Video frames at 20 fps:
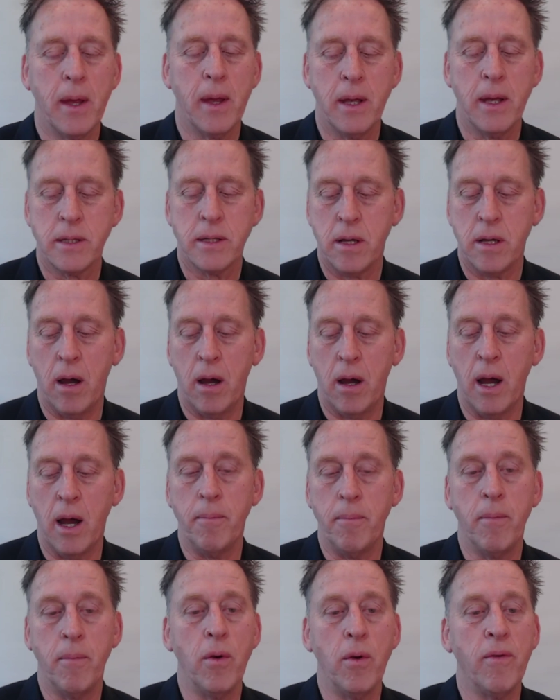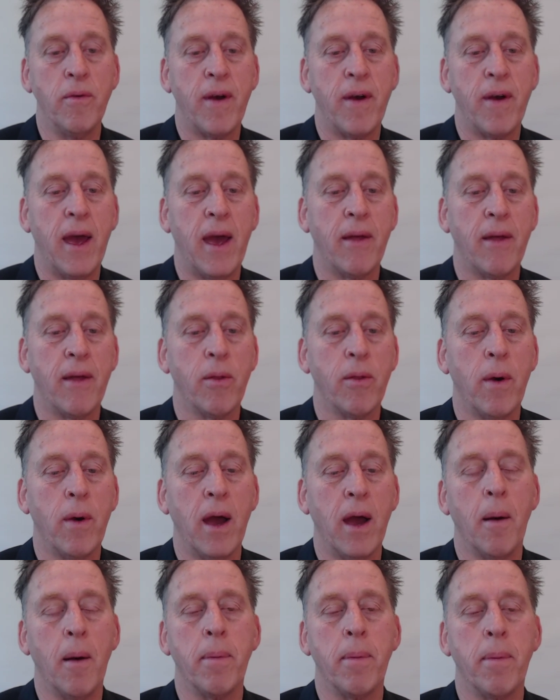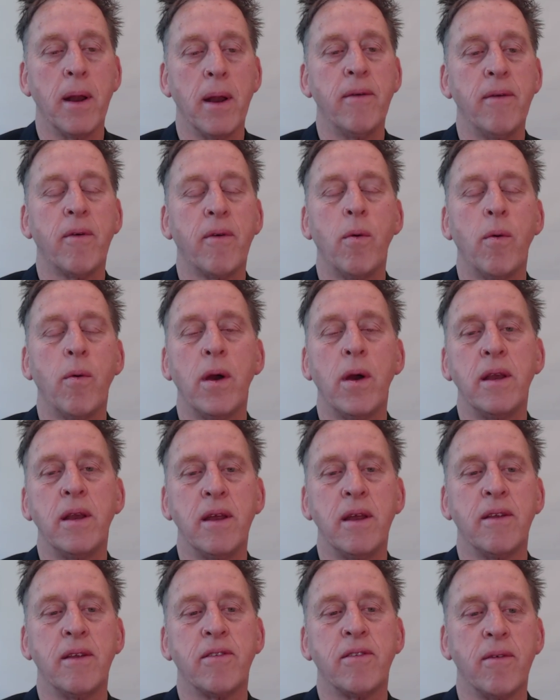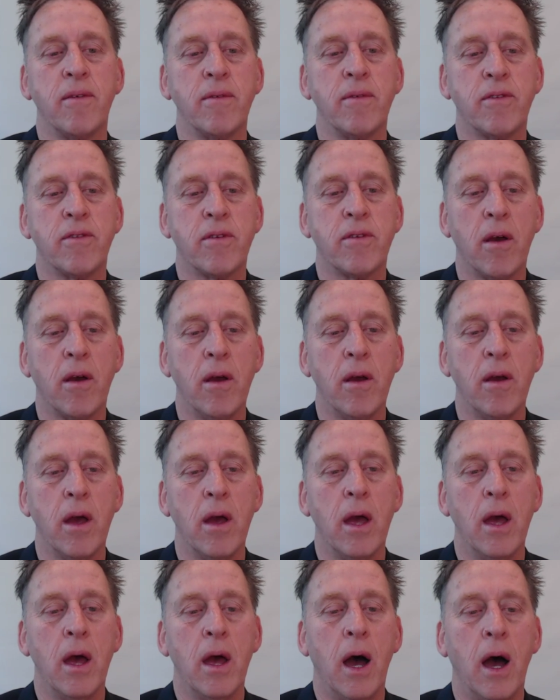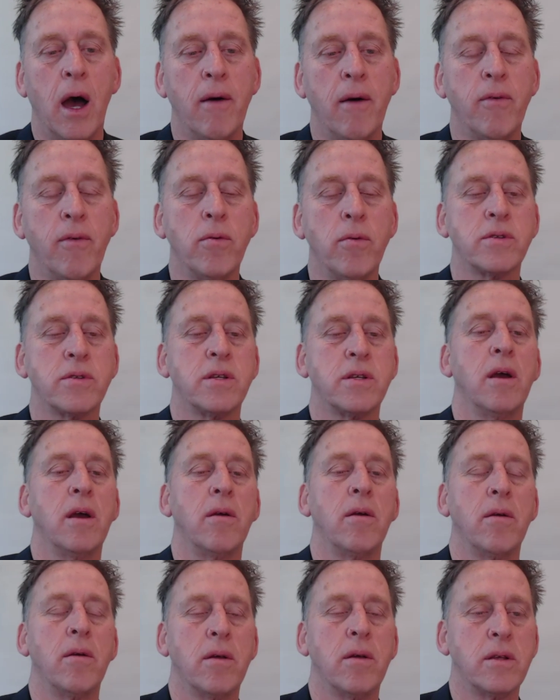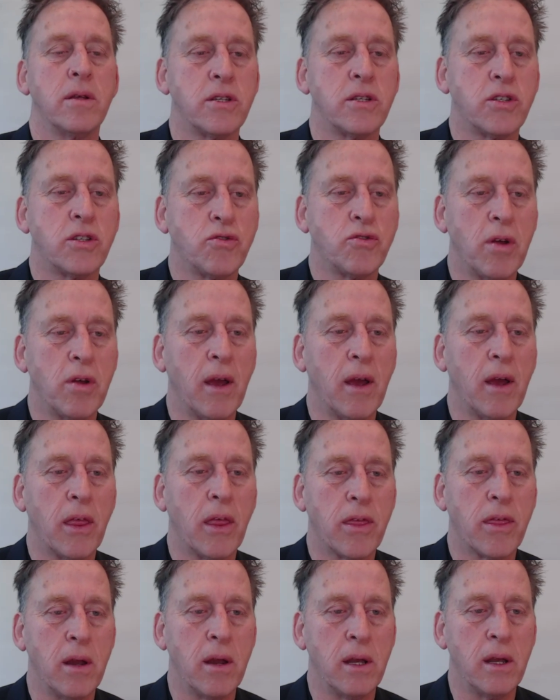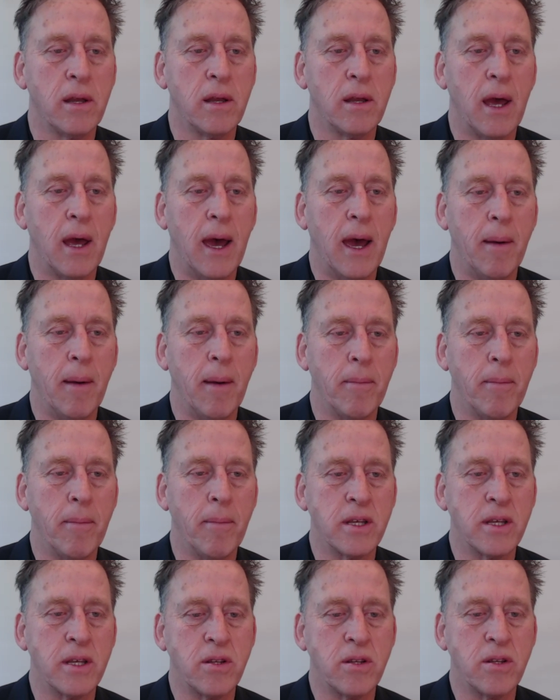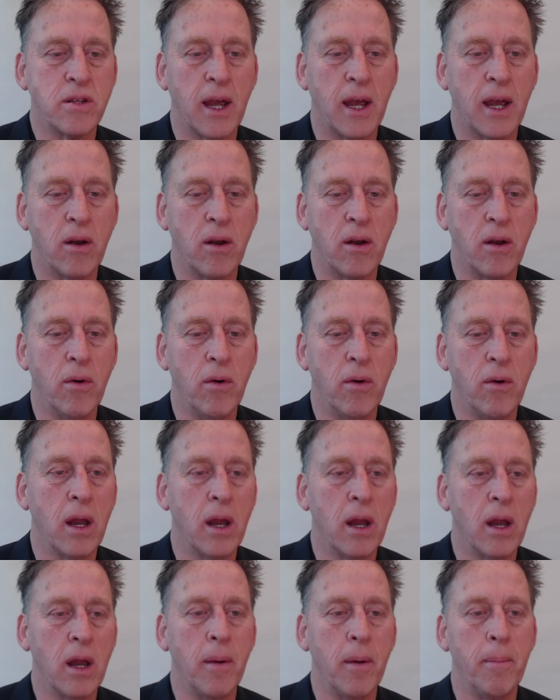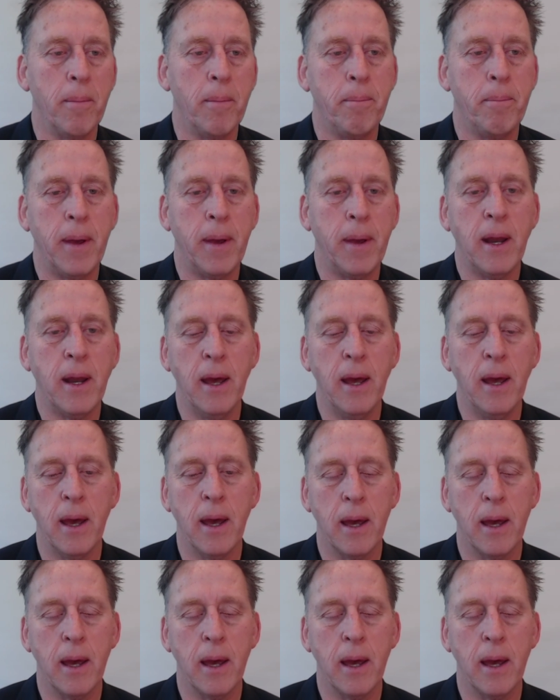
So I move out the way, I believe, queen d7. So I've also strengthened up this diagonal a little bit better